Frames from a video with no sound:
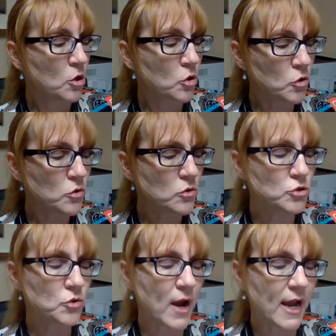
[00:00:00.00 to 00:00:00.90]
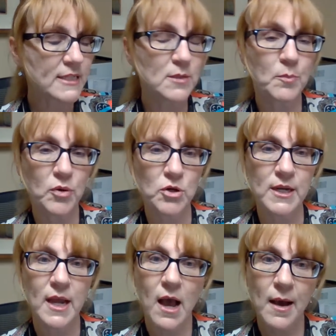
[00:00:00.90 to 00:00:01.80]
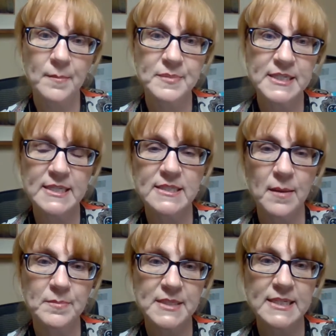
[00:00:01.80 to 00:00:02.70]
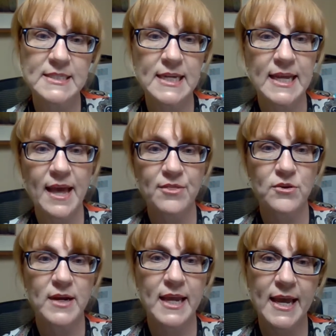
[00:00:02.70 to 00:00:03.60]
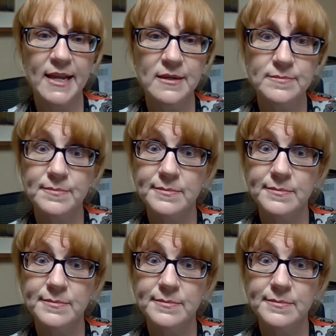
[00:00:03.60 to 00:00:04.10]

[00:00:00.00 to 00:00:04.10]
Who tried to put Humpty Dumpty together again?